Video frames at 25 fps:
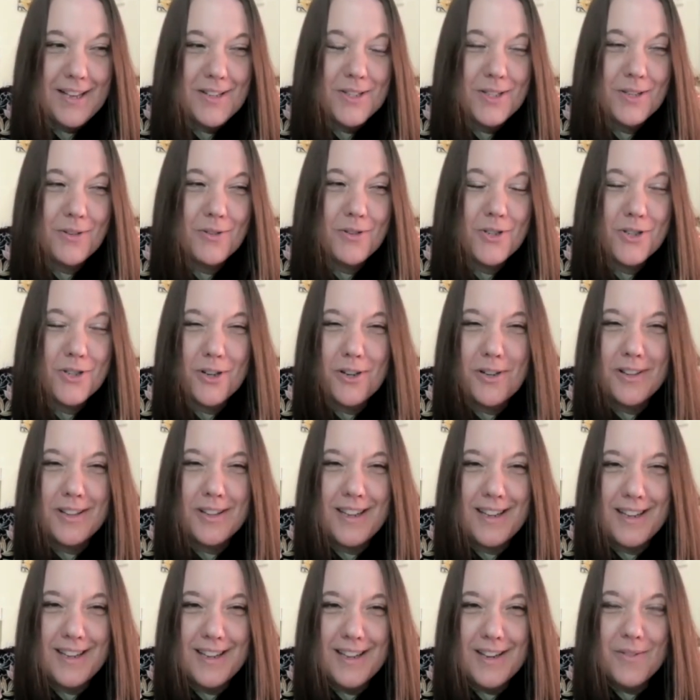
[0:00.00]
And so
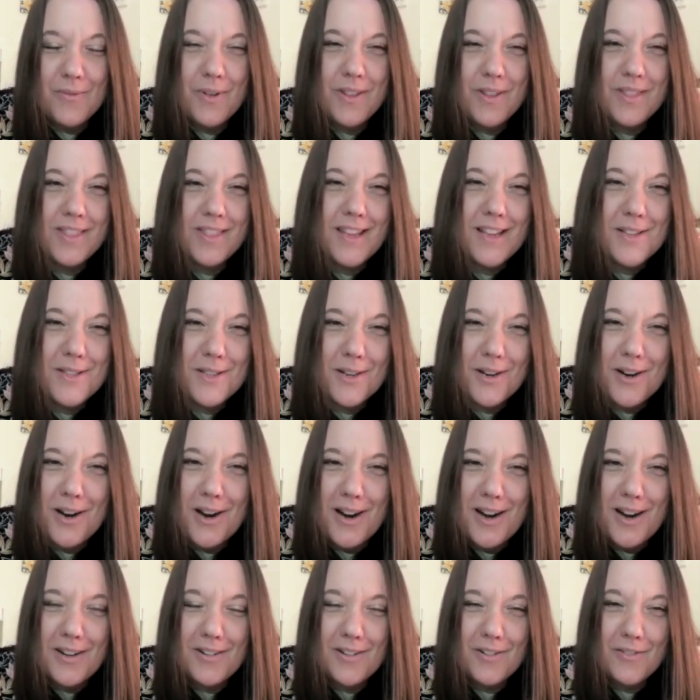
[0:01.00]
surely when things are
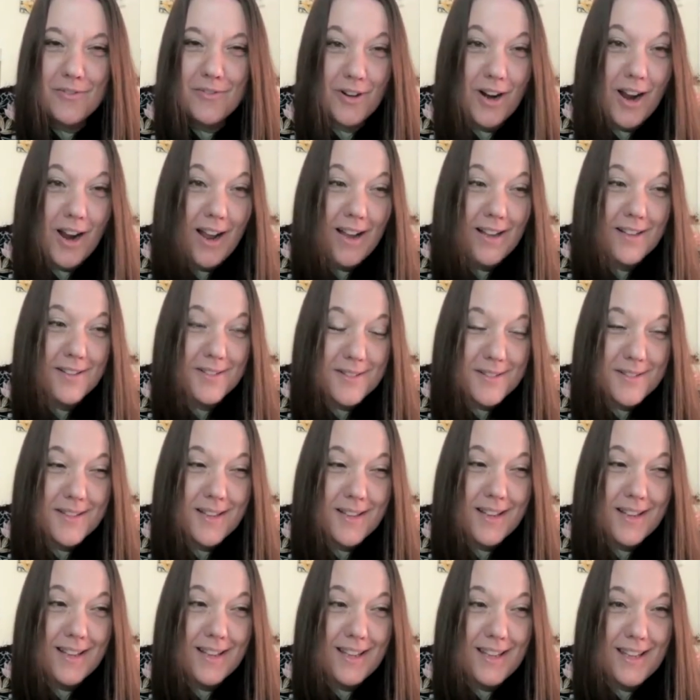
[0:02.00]
hard for
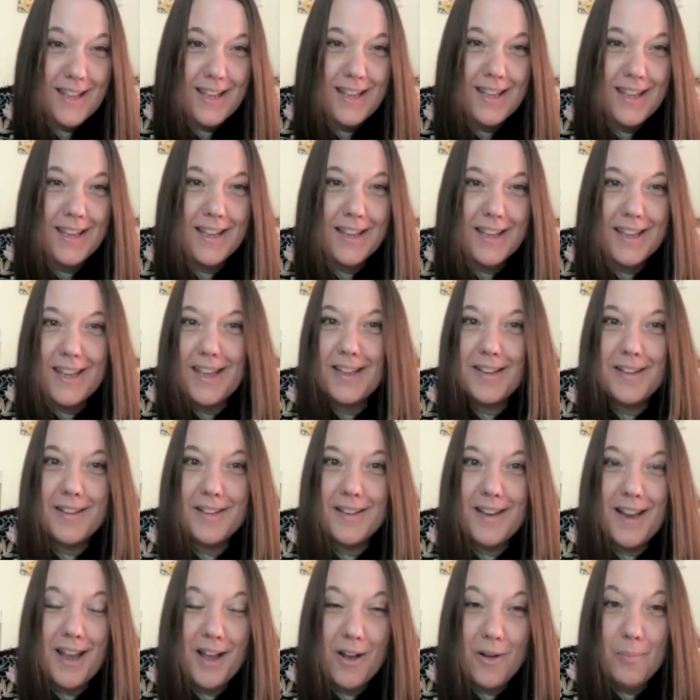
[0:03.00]
us, he
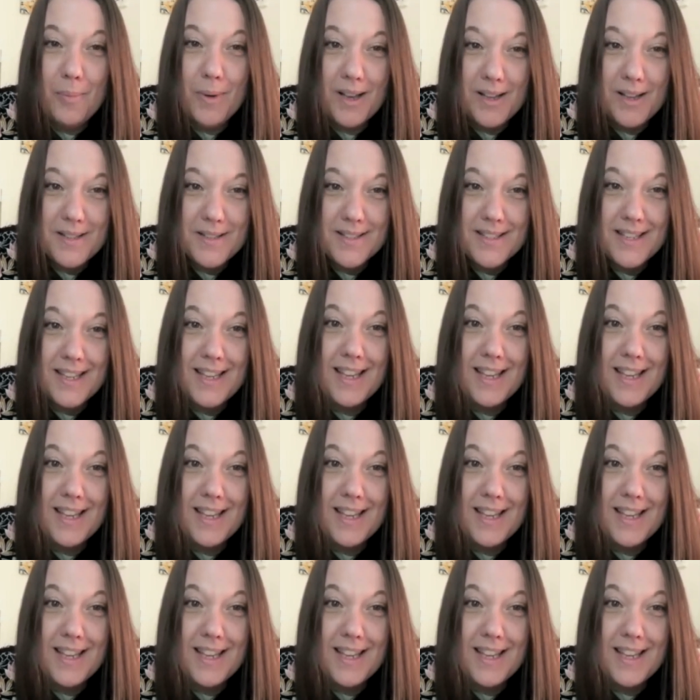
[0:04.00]
can help us.